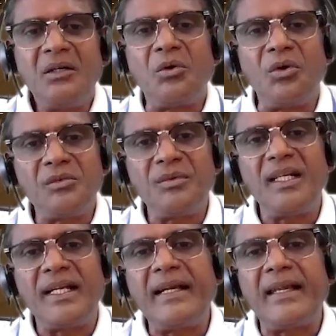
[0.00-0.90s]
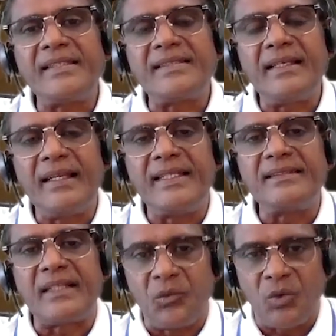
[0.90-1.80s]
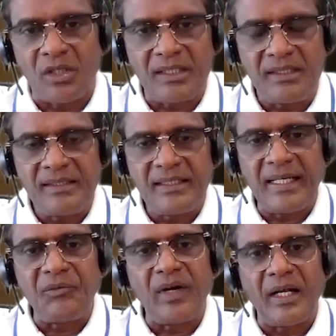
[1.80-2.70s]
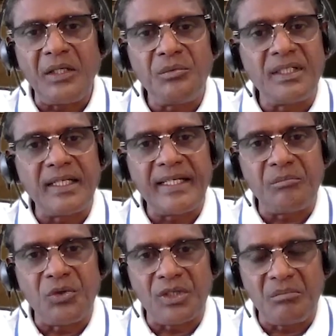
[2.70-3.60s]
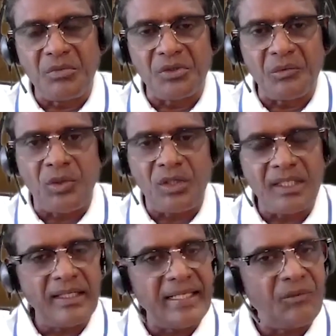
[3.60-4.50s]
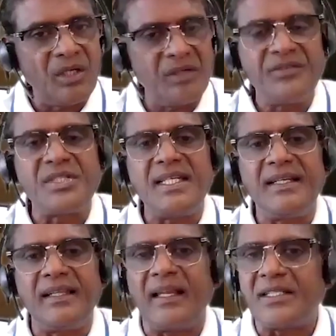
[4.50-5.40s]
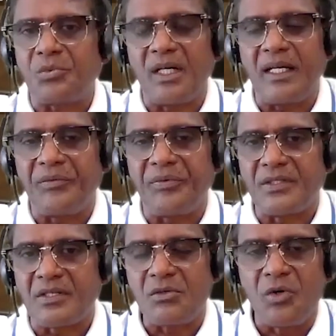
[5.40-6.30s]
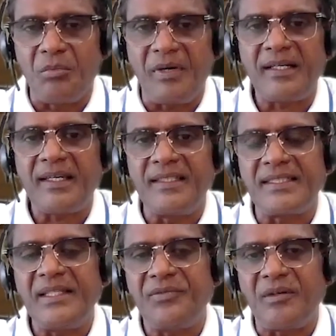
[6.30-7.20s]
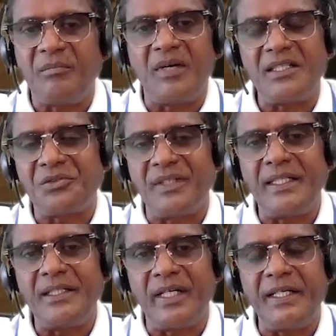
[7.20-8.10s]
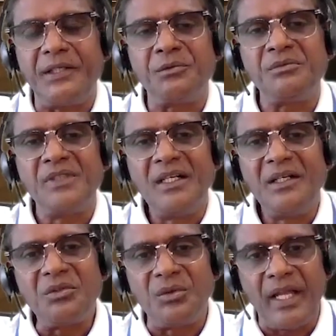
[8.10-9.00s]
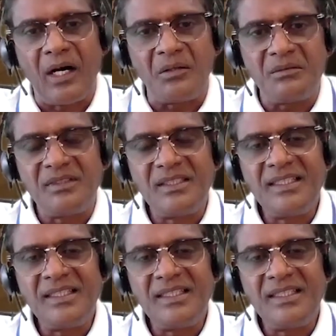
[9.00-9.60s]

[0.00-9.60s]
Growth will get less and less rewarded, and value will get more and more rewarded, like what we have seen in the last 1.5 years. Go back and see from March 2022 to now,